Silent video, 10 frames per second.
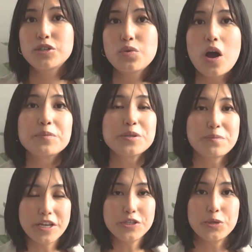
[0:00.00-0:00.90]
to
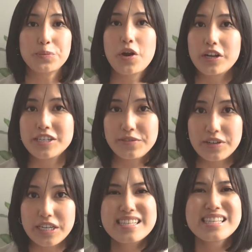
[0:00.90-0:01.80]
optimize your
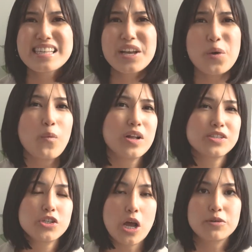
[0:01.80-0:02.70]
productivity. This is like a
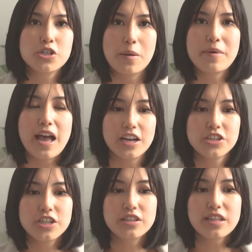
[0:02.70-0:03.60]
one-stop shop
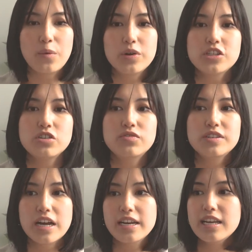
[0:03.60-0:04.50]
action that once
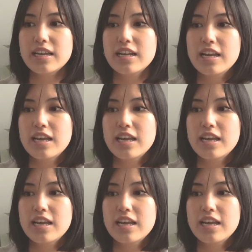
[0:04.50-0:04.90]
you've done it,